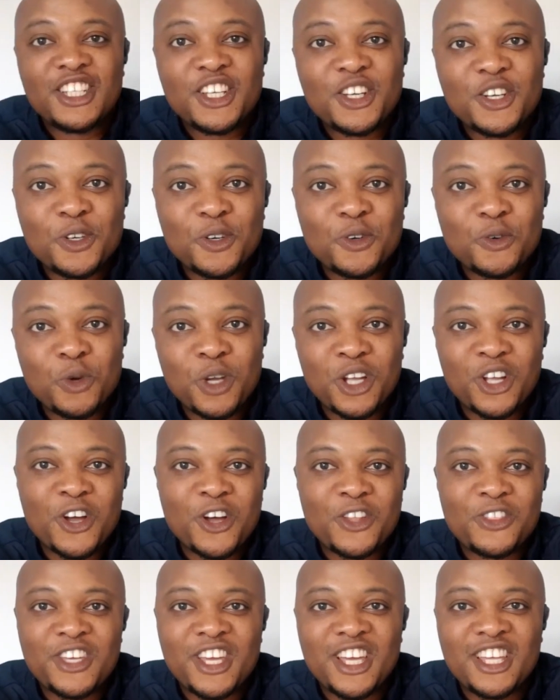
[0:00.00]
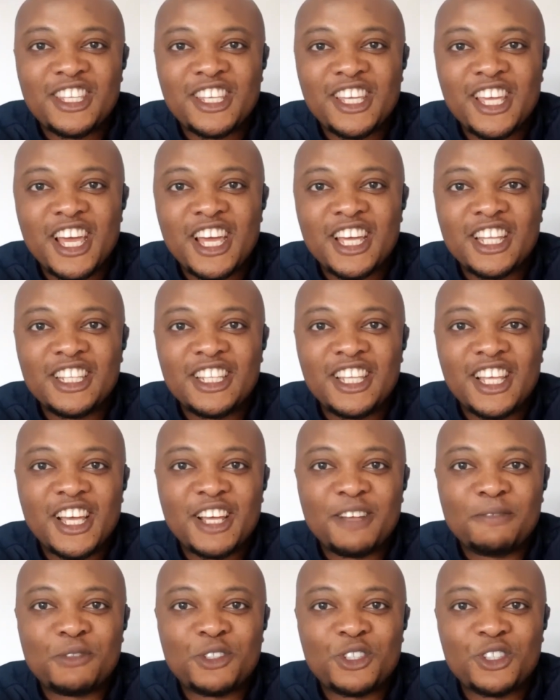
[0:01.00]
So we got there in the end.
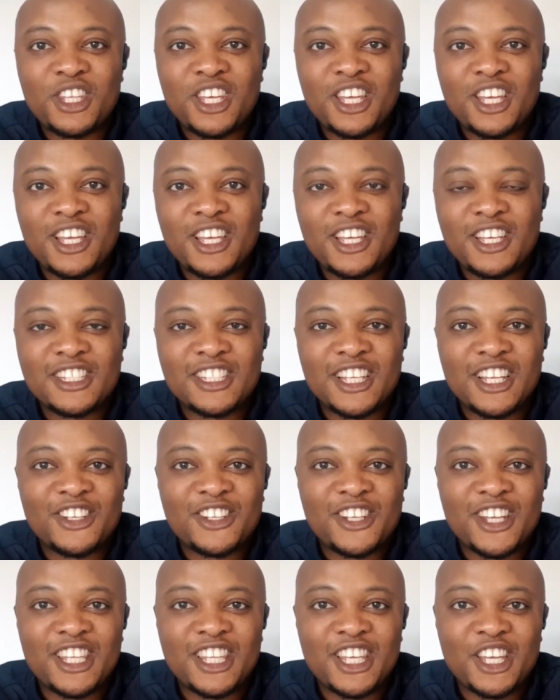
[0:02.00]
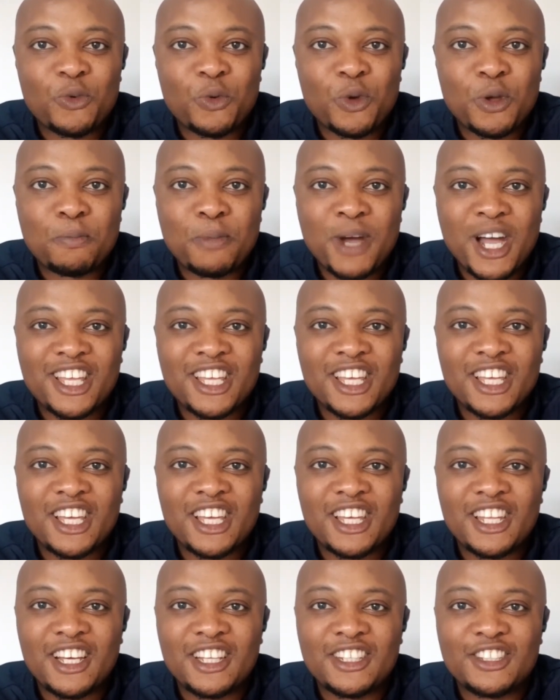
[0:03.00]
Today is another day. We're back
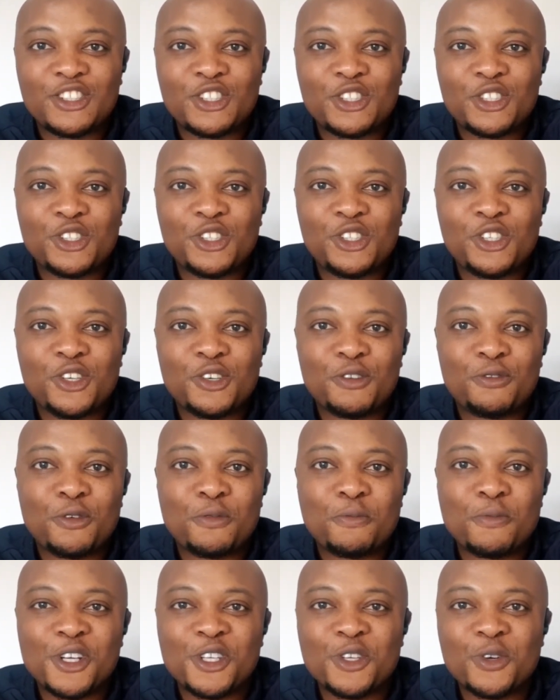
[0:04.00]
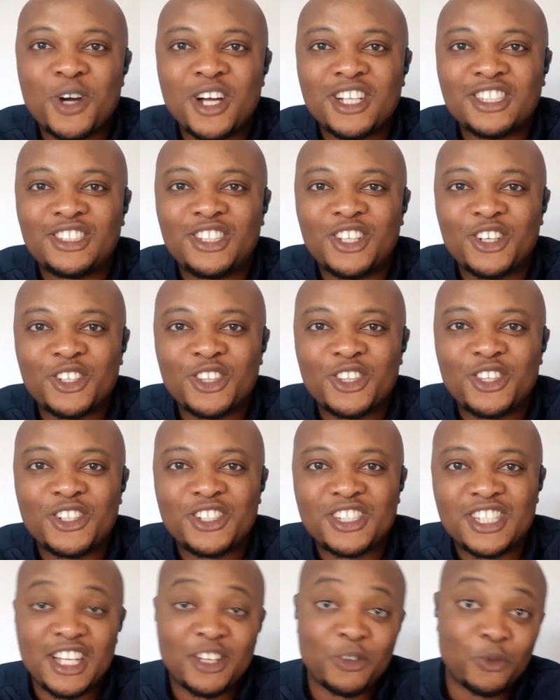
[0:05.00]
again at the studio for MoneyWise Doctors,
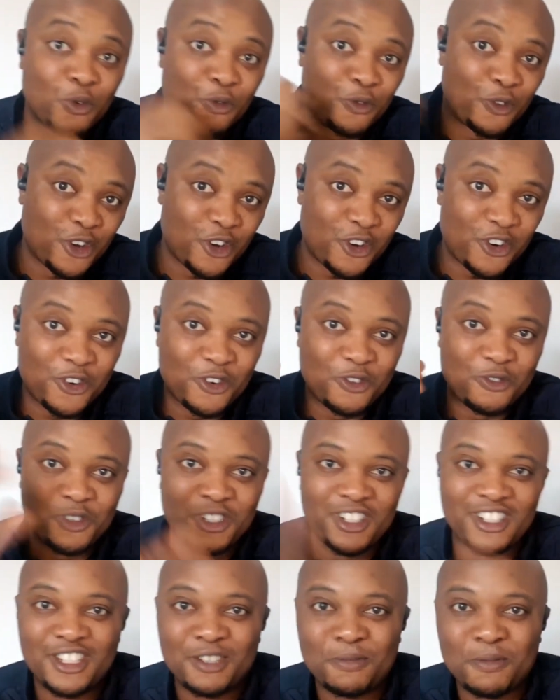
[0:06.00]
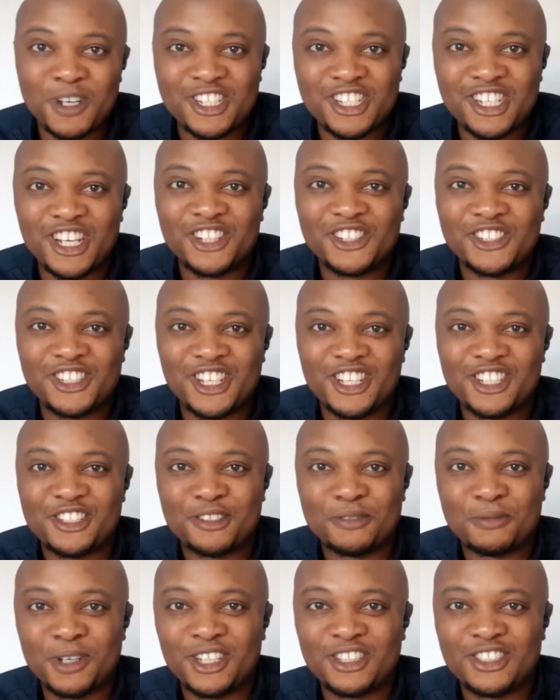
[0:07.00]
and we've got a really special
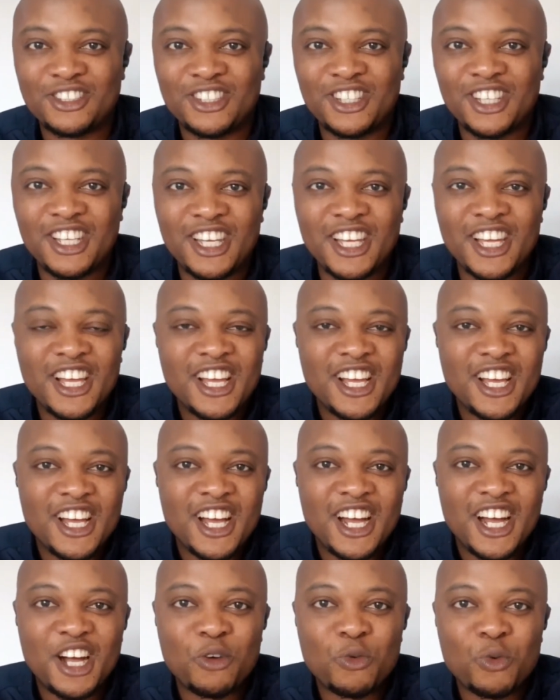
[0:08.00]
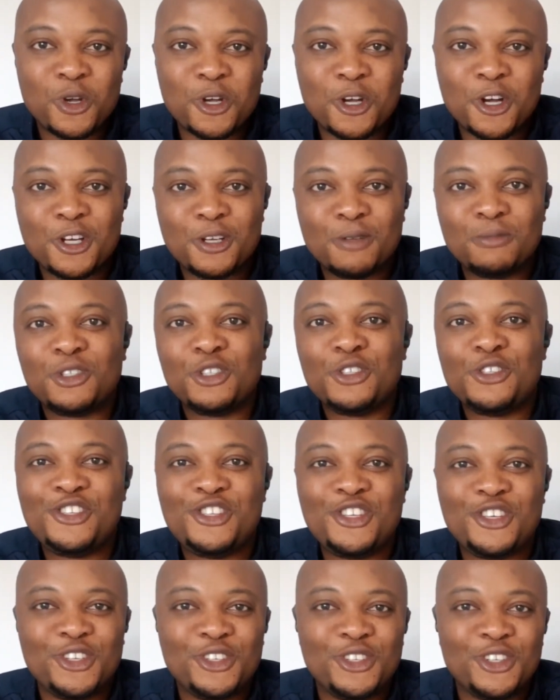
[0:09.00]
gentleman today. We'll call him the
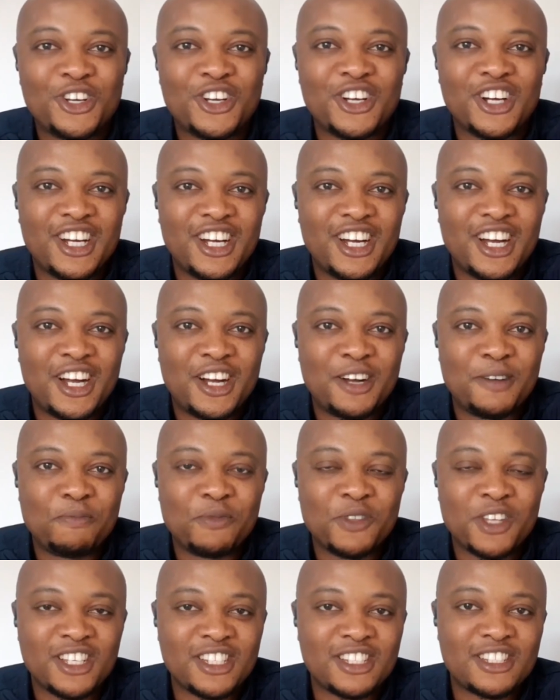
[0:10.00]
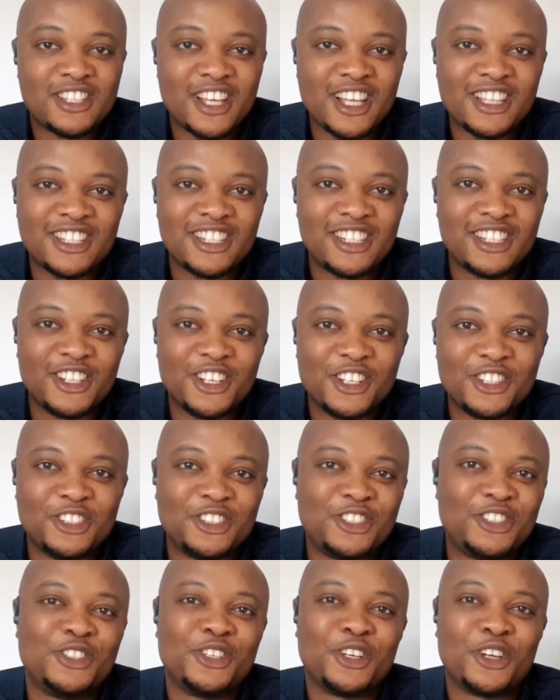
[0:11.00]
Duke. He's certainly not the
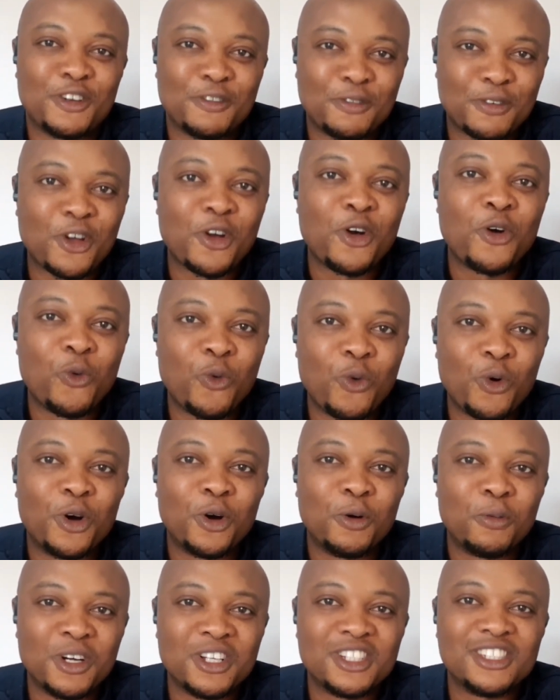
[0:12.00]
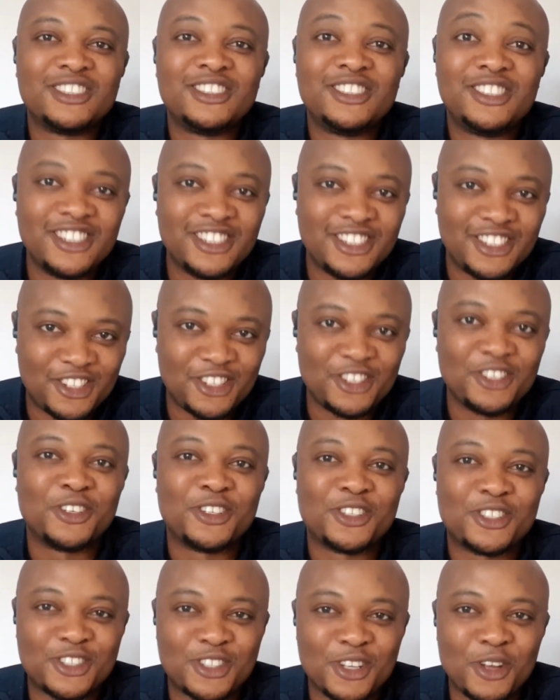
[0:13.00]
Duke of Cornwall, but he's the Duke
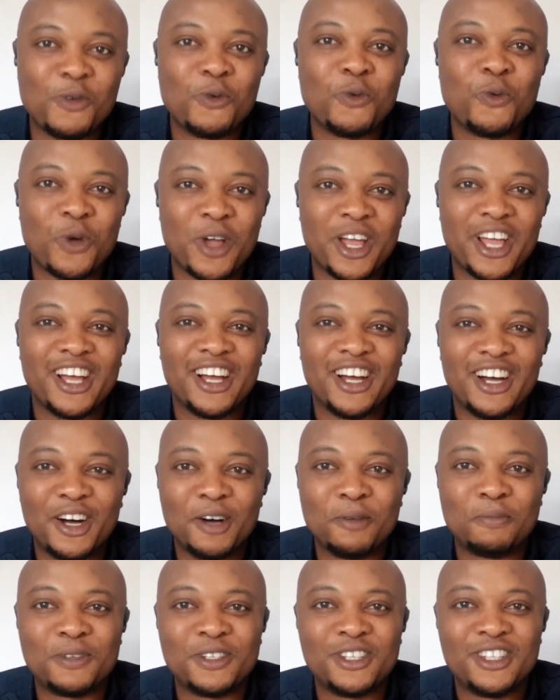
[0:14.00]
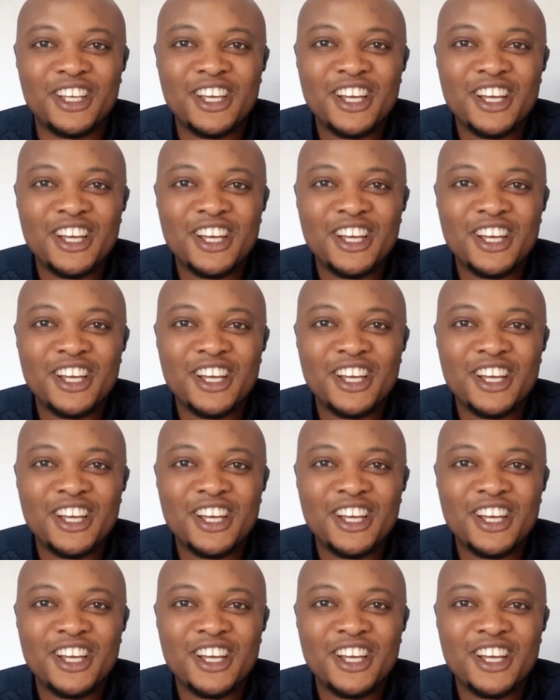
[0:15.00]
somewhere up